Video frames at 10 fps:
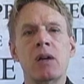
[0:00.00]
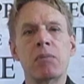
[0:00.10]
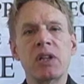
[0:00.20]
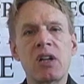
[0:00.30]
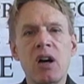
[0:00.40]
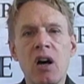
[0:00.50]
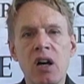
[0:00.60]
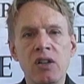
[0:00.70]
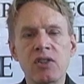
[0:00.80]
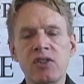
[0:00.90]

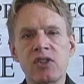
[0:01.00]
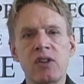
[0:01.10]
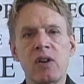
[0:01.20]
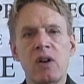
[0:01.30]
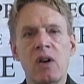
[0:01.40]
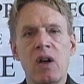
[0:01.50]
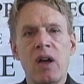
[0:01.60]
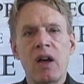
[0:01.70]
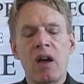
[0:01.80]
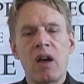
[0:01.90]
because
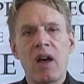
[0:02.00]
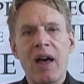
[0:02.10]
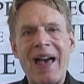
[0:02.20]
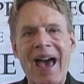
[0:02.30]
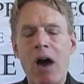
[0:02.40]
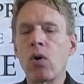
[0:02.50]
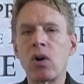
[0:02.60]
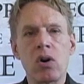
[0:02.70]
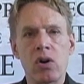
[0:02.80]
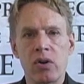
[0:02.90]

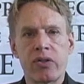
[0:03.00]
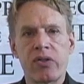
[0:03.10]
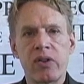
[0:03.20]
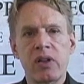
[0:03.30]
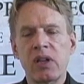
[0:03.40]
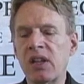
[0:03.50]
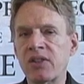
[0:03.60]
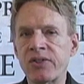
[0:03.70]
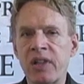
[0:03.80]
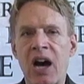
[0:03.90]
our earth
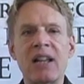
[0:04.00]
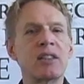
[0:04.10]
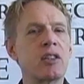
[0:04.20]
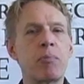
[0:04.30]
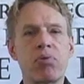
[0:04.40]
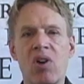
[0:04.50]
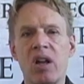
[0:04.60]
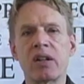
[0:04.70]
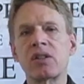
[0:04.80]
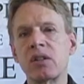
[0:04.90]
is not the
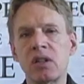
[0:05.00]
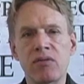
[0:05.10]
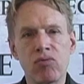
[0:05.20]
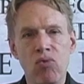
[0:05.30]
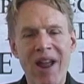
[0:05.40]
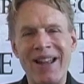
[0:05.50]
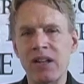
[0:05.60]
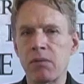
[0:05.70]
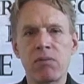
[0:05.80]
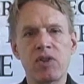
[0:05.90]
product of
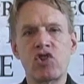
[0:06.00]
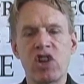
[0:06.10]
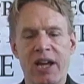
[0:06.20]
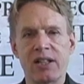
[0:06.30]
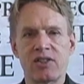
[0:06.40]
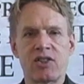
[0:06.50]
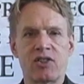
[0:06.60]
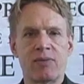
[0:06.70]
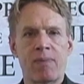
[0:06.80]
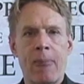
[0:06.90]
random
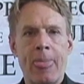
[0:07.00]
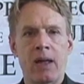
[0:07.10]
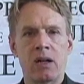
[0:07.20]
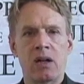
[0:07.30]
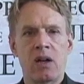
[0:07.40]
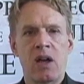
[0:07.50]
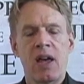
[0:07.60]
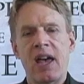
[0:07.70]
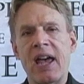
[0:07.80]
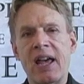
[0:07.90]
chance.
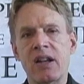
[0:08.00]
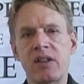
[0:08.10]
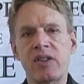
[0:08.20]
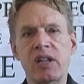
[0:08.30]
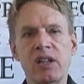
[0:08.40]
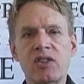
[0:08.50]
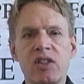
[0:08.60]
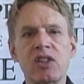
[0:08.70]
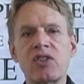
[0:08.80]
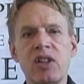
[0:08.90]
And the
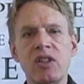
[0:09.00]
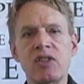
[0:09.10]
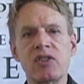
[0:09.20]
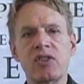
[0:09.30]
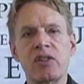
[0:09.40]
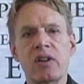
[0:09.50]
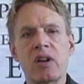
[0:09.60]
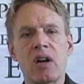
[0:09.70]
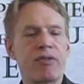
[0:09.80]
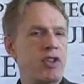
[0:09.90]
existence
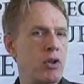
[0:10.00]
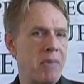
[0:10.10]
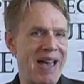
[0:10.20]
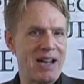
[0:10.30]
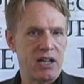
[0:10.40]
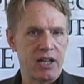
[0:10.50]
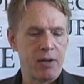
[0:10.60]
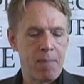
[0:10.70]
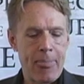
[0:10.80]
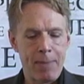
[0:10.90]
of
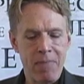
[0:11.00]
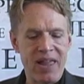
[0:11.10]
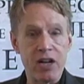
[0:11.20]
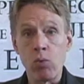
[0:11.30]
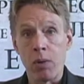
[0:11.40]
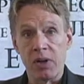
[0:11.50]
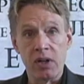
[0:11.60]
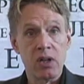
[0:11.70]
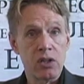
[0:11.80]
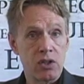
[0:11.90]
humanity, men and
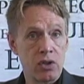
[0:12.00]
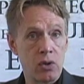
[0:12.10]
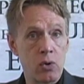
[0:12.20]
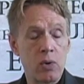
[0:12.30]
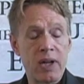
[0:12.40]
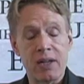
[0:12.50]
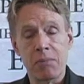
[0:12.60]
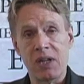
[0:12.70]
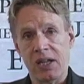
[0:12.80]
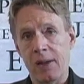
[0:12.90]
women, you
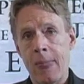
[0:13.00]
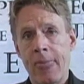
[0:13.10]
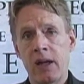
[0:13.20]
and me,